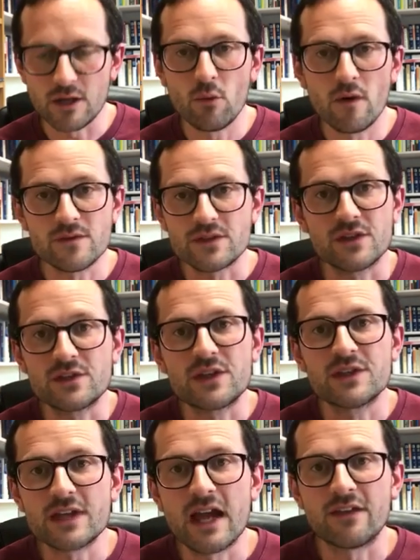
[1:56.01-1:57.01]
He wants us
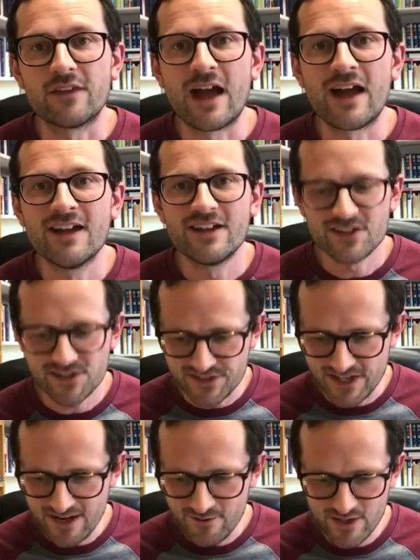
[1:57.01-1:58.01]
to take that
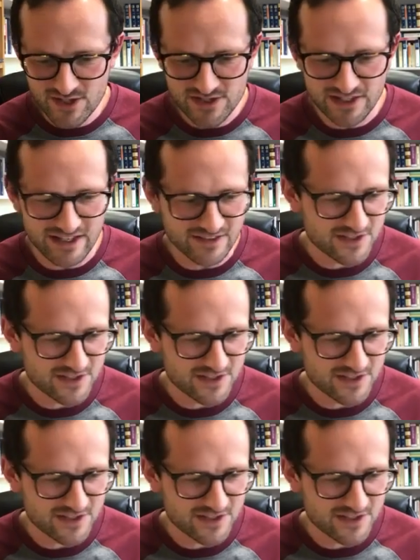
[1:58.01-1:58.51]
seriously.